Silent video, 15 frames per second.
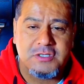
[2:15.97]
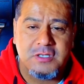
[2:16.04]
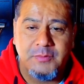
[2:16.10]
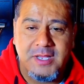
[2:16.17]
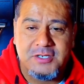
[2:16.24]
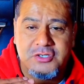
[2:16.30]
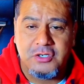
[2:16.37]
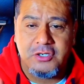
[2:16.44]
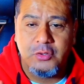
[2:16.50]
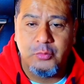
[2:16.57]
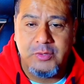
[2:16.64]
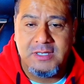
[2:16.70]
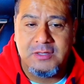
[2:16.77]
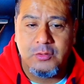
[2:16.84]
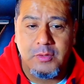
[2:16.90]
So make sure you
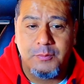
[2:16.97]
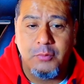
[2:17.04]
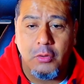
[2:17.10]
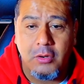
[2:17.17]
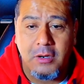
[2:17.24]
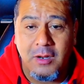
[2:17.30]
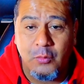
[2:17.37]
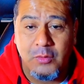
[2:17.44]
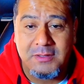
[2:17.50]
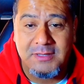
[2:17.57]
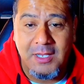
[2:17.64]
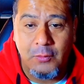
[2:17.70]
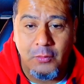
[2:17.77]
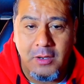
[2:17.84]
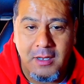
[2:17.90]
read the report on what
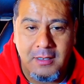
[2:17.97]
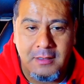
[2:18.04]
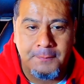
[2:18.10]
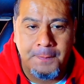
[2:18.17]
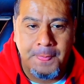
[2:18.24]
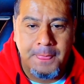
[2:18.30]
they want.